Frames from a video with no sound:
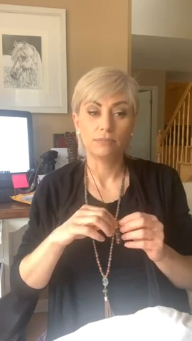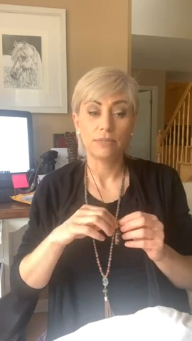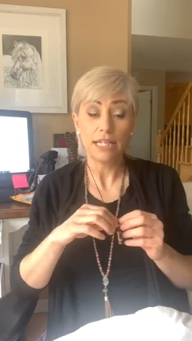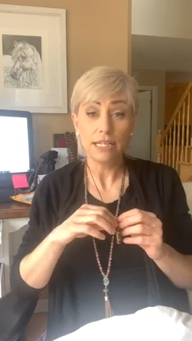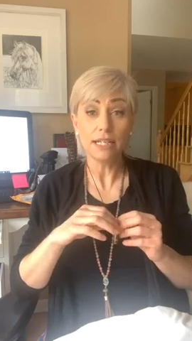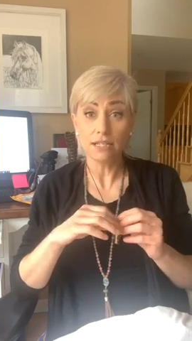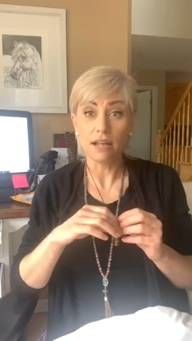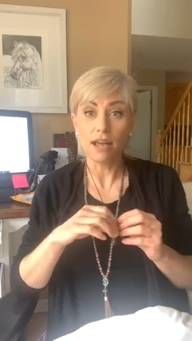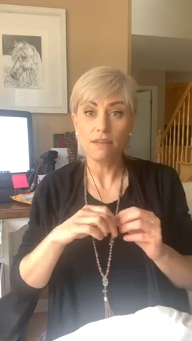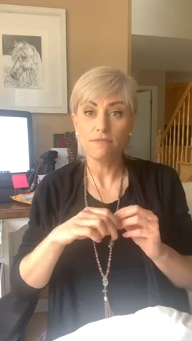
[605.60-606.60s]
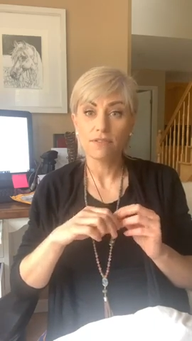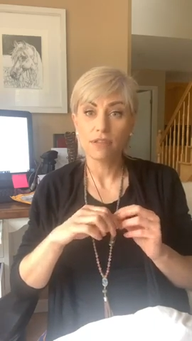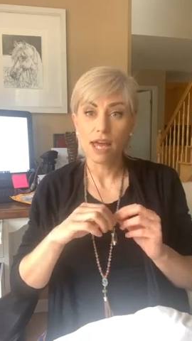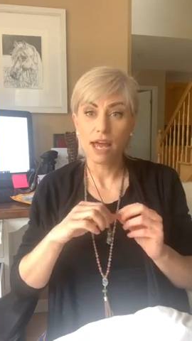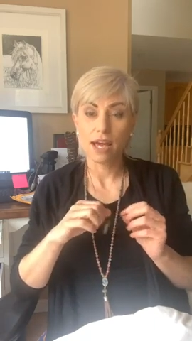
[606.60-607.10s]
in his life
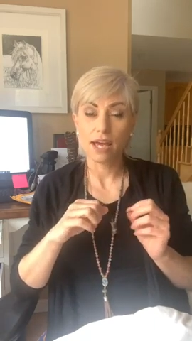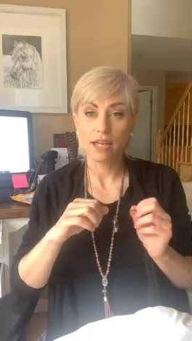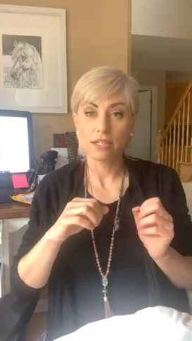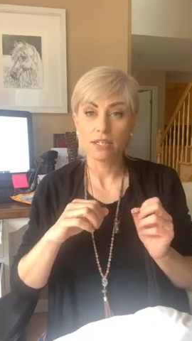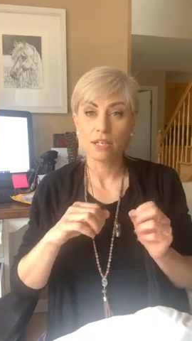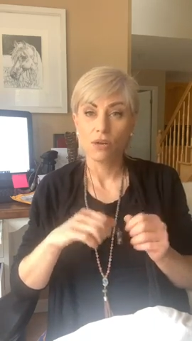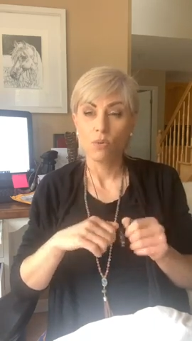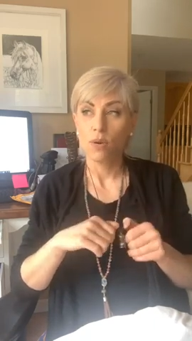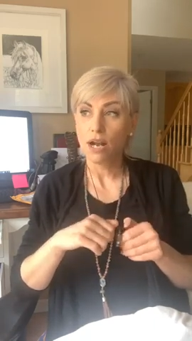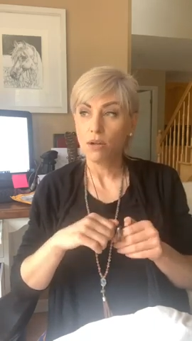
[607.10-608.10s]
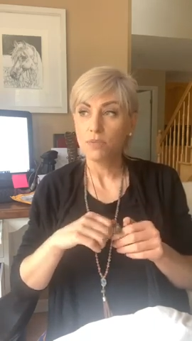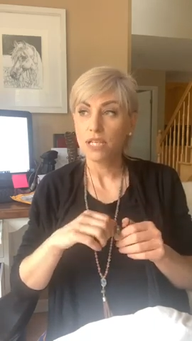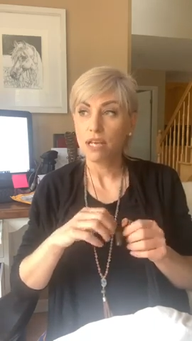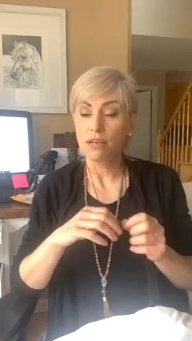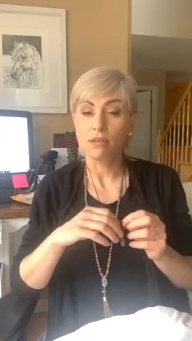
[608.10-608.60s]
that what helps
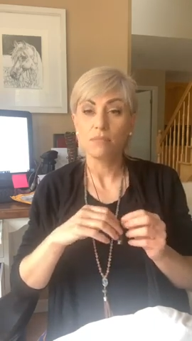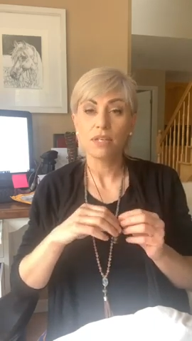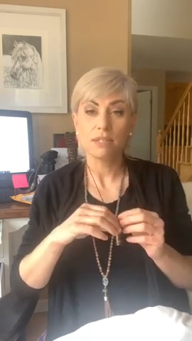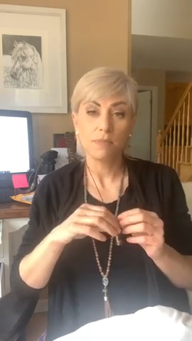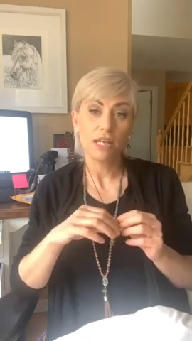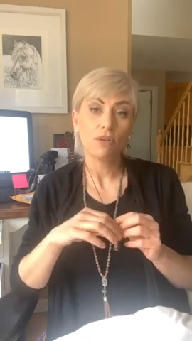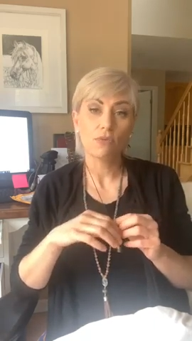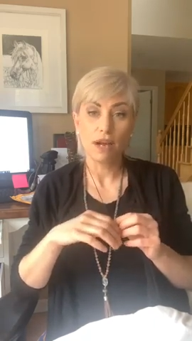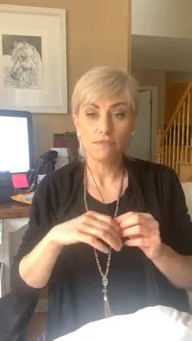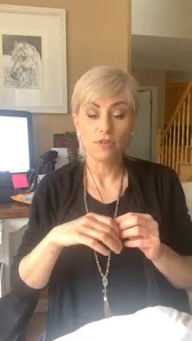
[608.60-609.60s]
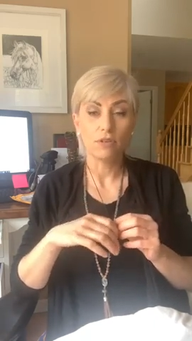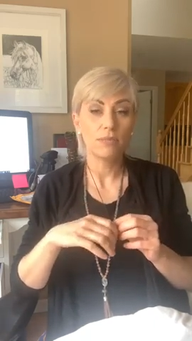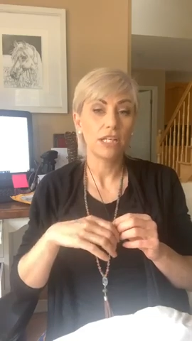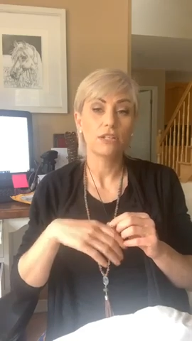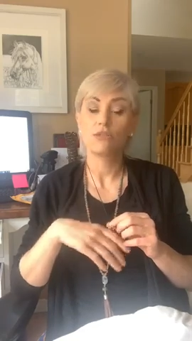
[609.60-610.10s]
him is being grateful,
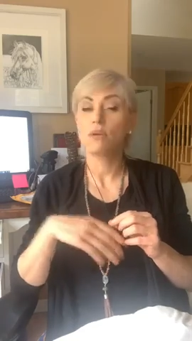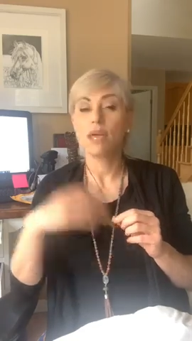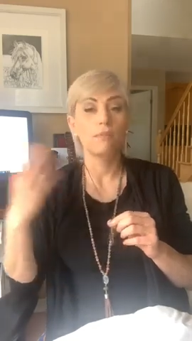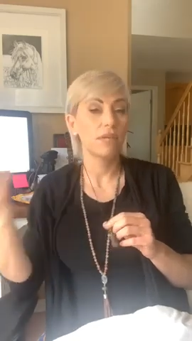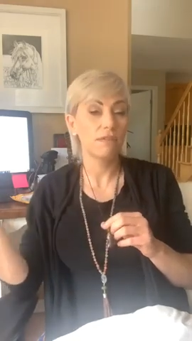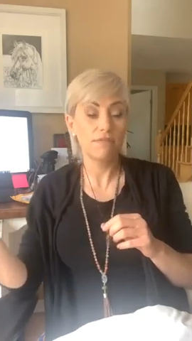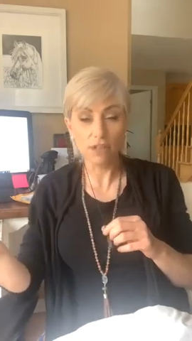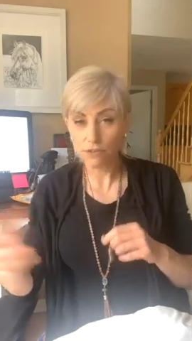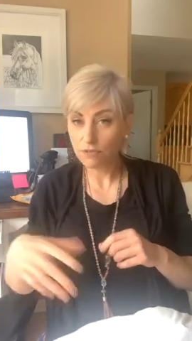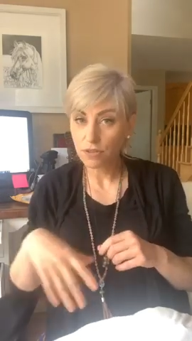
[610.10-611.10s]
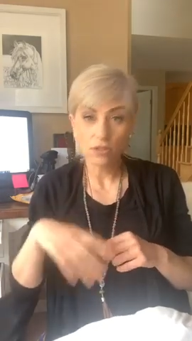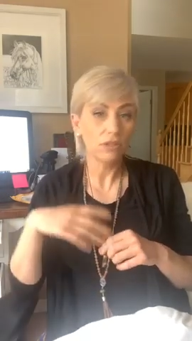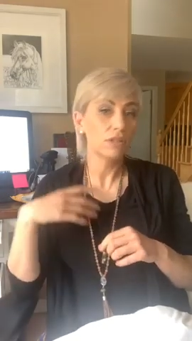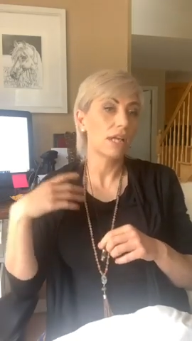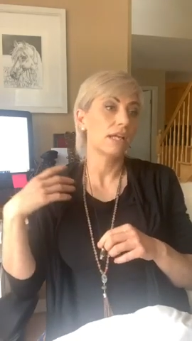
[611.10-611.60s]
because you can't be
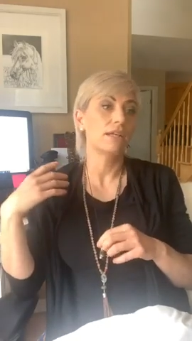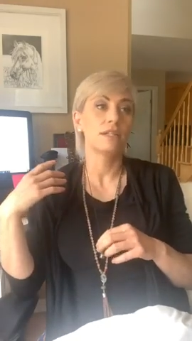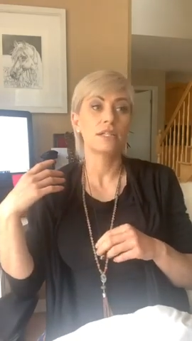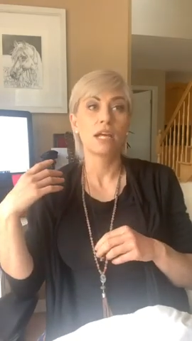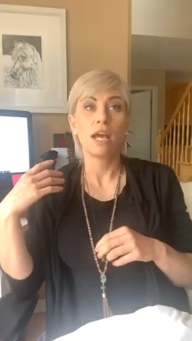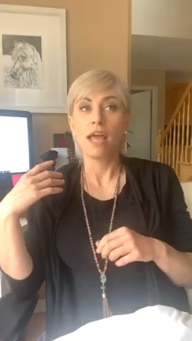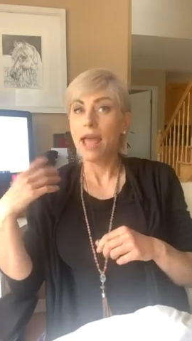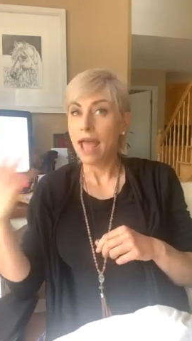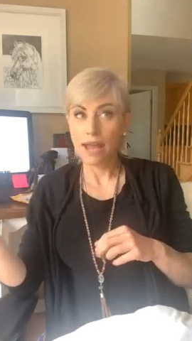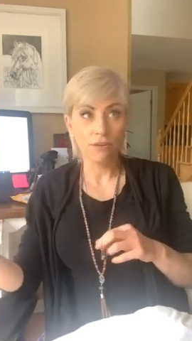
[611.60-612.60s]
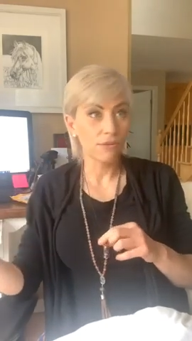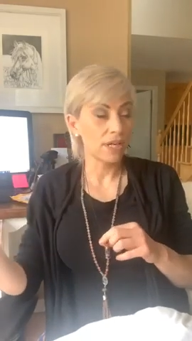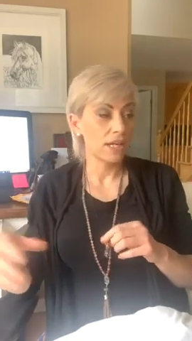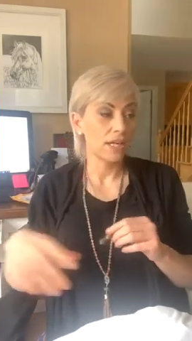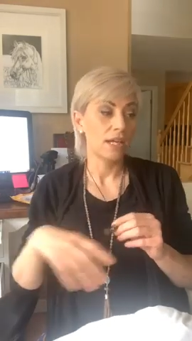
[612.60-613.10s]
fearful and
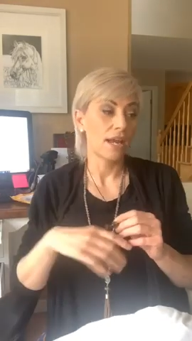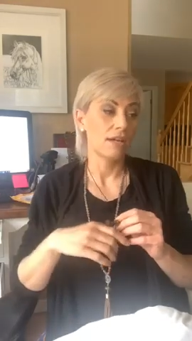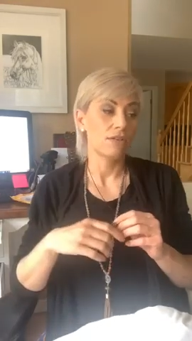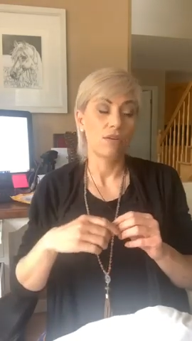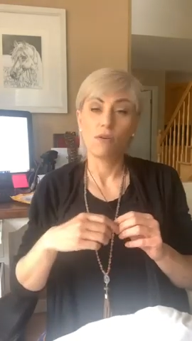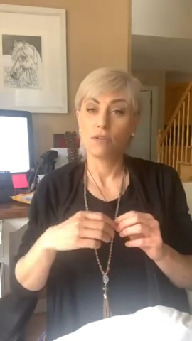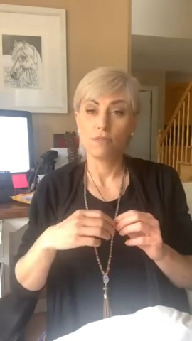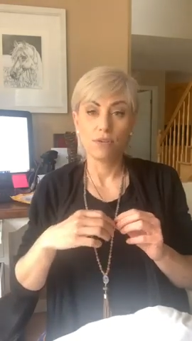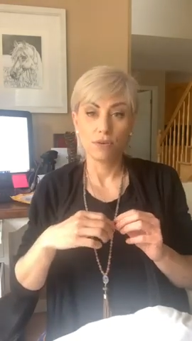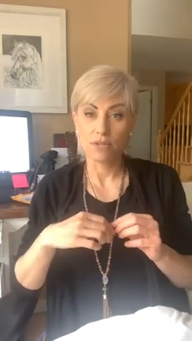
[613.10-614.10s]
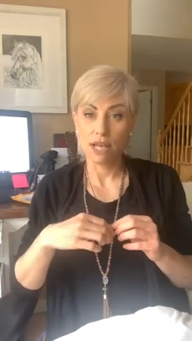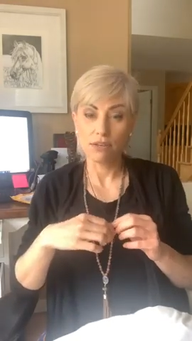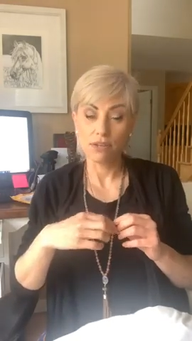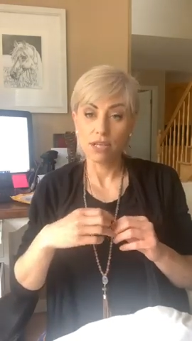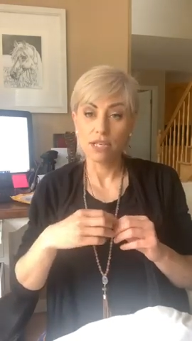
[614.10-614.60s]
angry and all of those
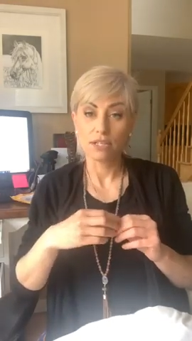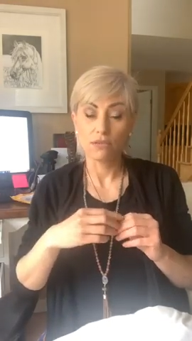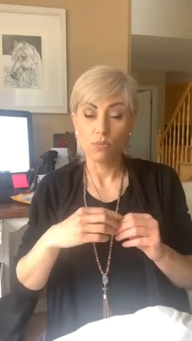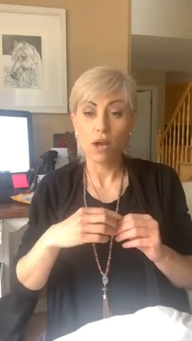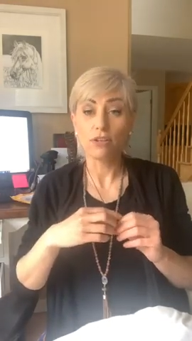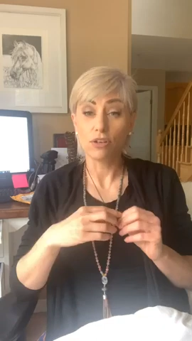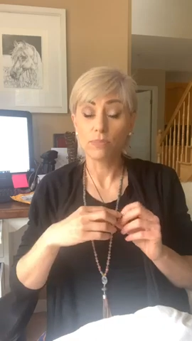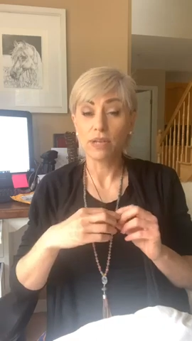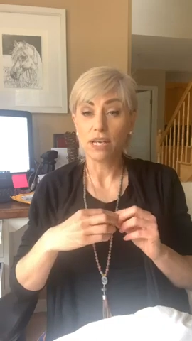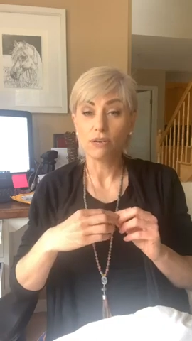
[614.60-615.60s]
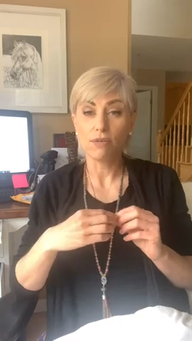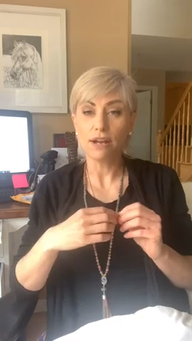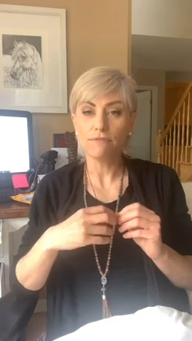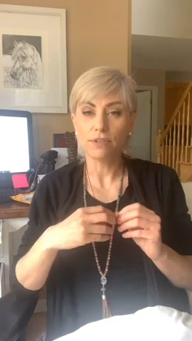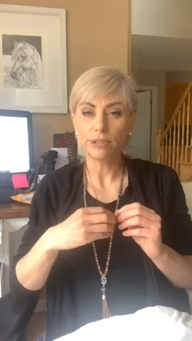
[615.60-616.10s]
other things while you're being
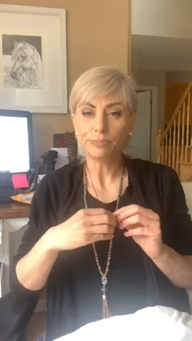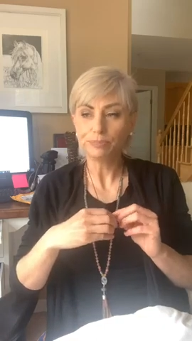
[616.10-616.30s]
grateful.